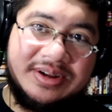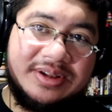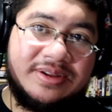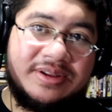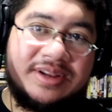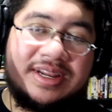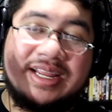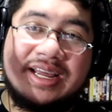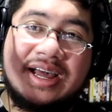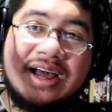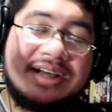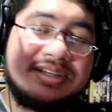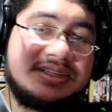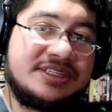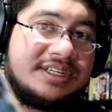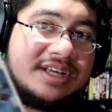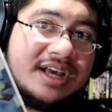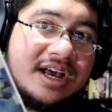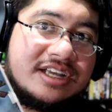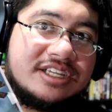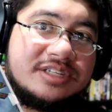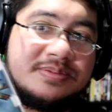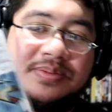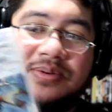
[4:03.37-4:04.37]
including Ozzy
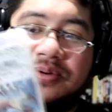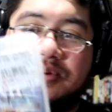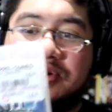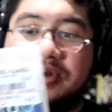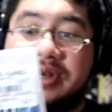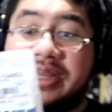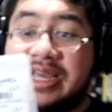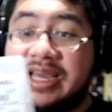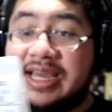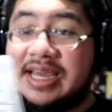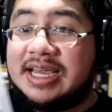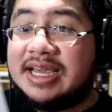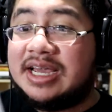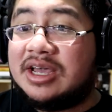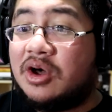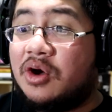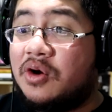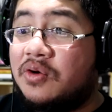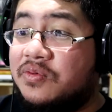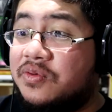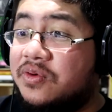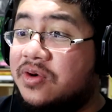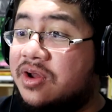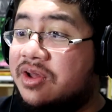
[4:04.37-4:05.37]
Osbourne.
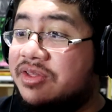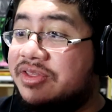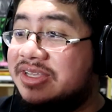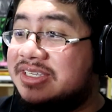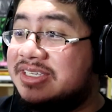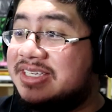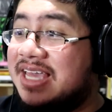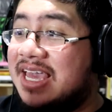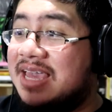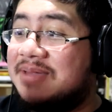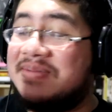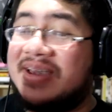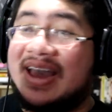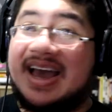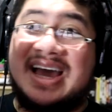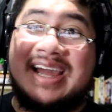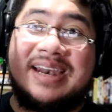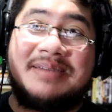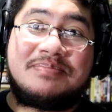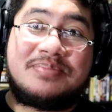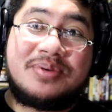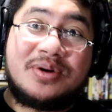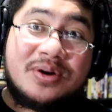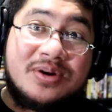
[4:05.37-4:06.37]
Overall, this game
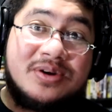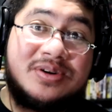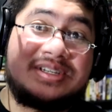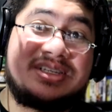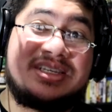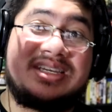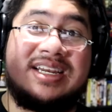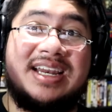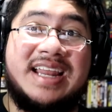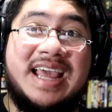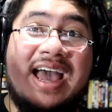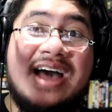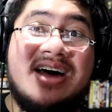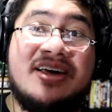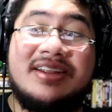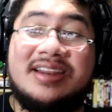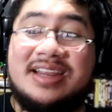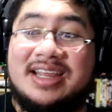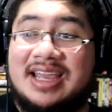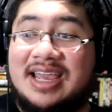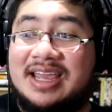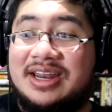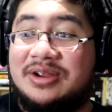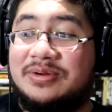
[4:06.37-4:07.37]
had
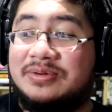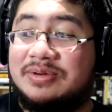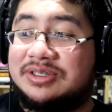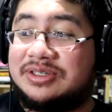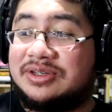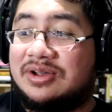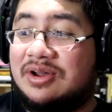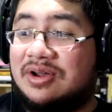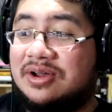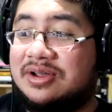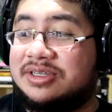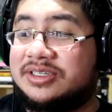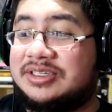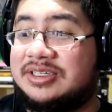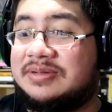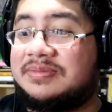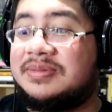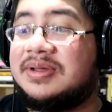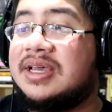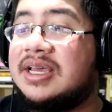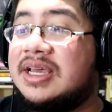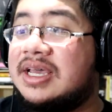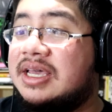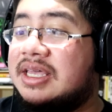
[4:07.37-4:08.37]
personality and it was
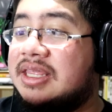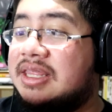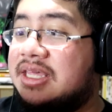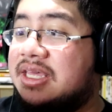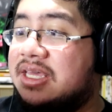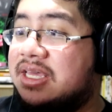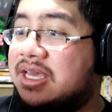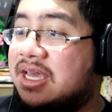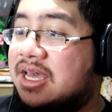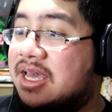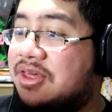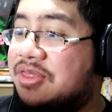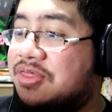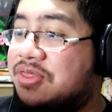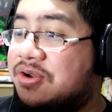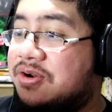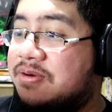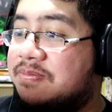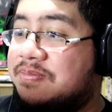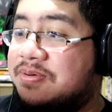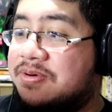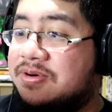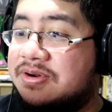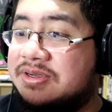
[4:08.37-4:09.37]
awesome. The uh,
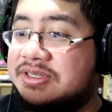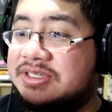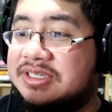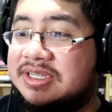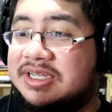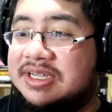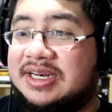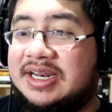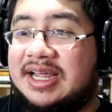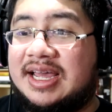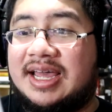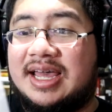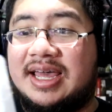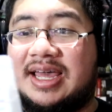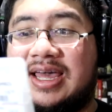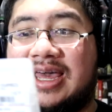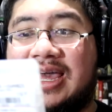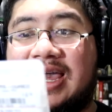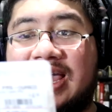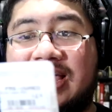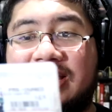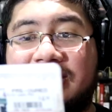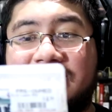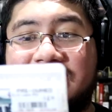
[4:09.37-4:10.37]
third-person
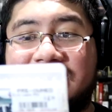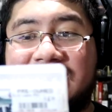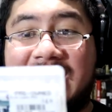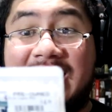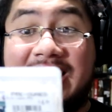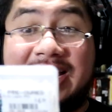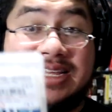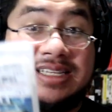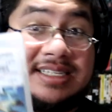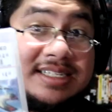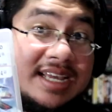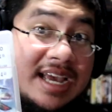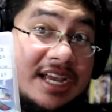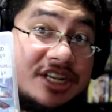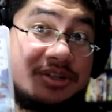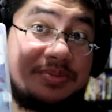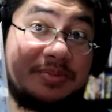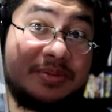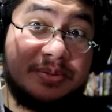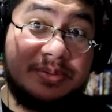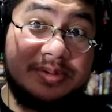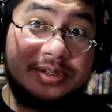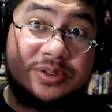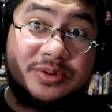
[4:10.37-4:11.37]
ha hack and slash
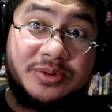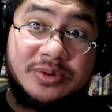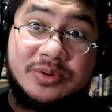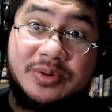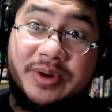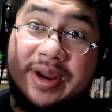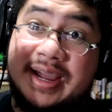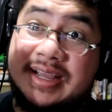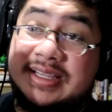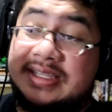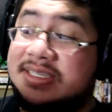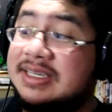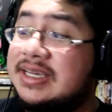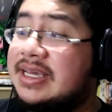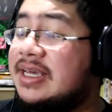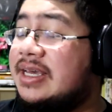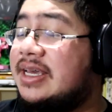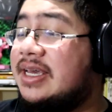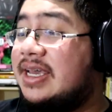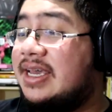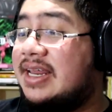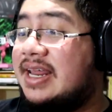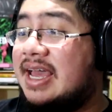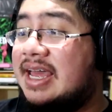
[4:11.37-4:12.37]
moments were great.
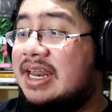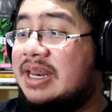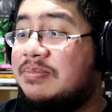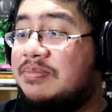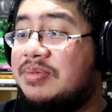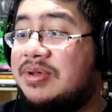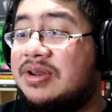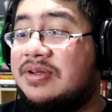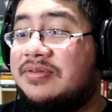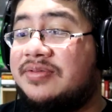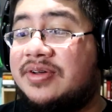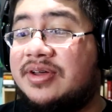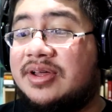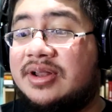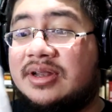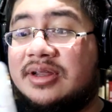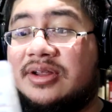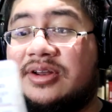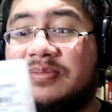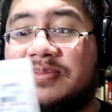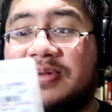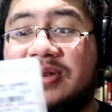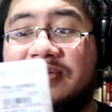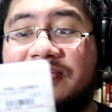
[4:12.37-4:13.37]
It had a bit of a
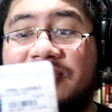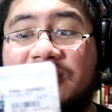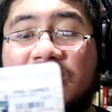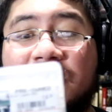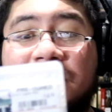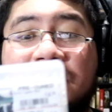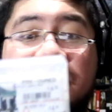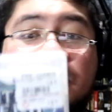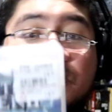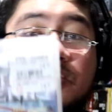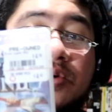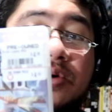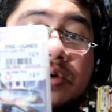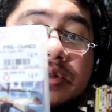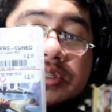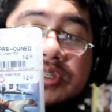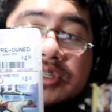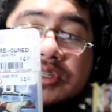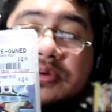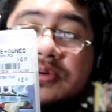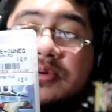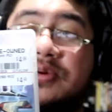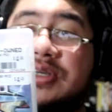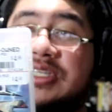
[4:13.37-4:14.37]
little bit of an open world
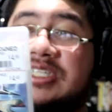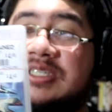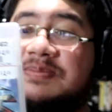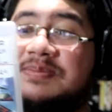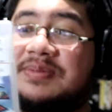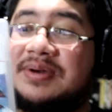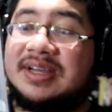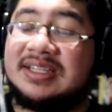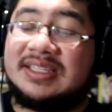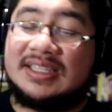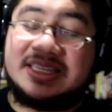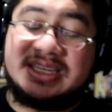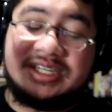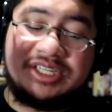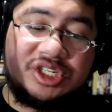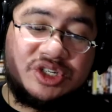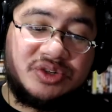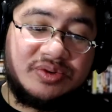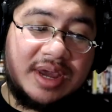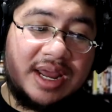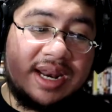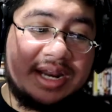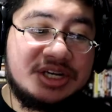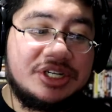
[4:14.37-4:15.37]
to it, but the
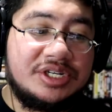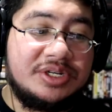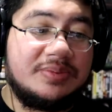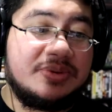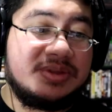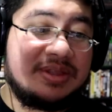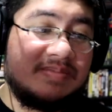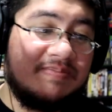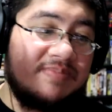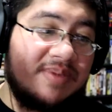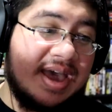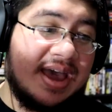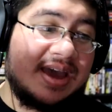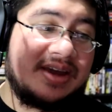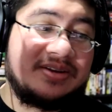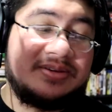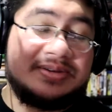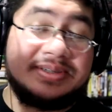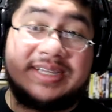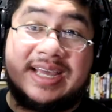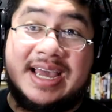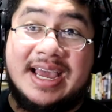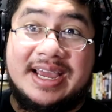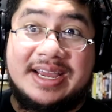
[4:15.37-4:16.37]
strategy with the
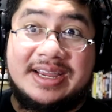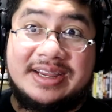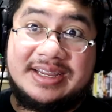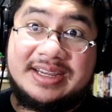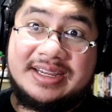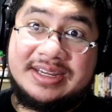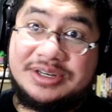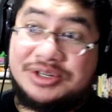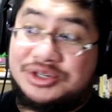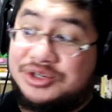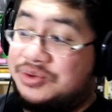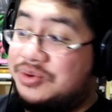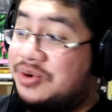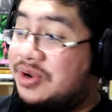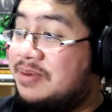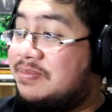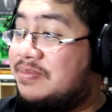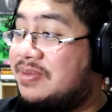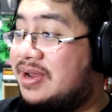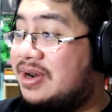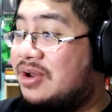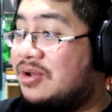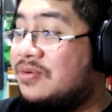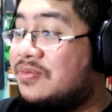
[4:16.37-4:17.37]
battles I
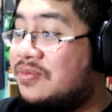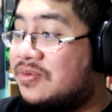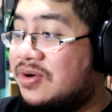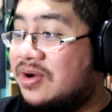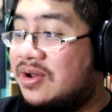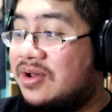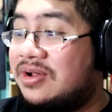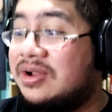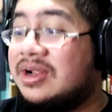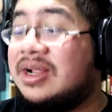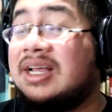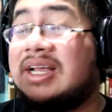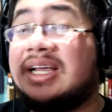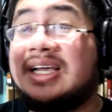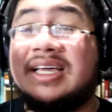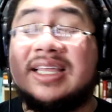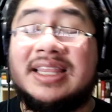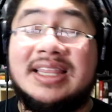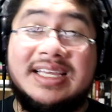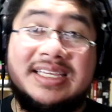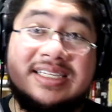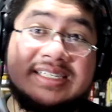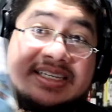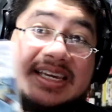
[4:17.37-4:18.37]
enjoyed. But overall,
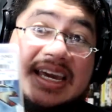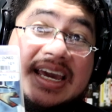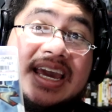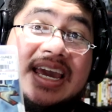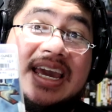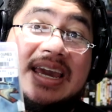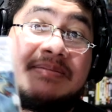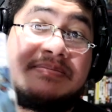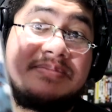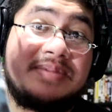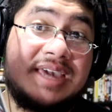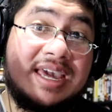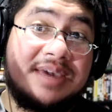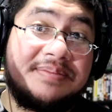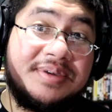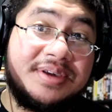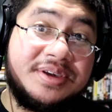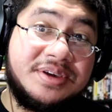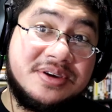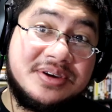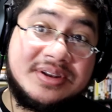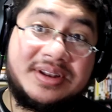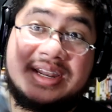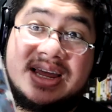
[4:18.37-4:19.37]
this game gave me
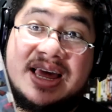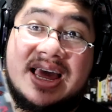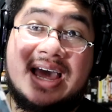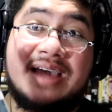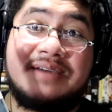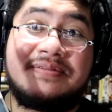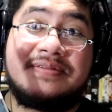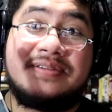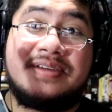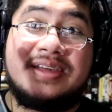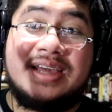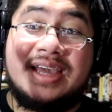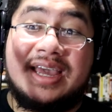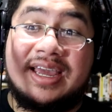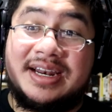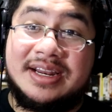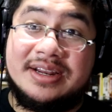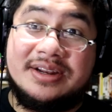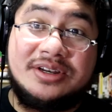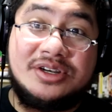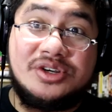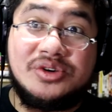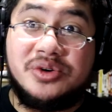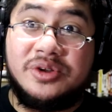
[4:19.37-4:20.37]
a good laugh and
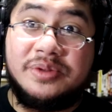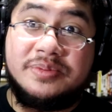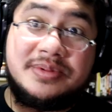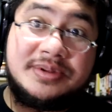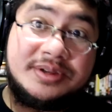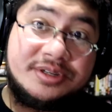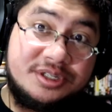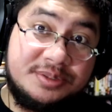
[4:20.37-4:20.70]
an enjoyable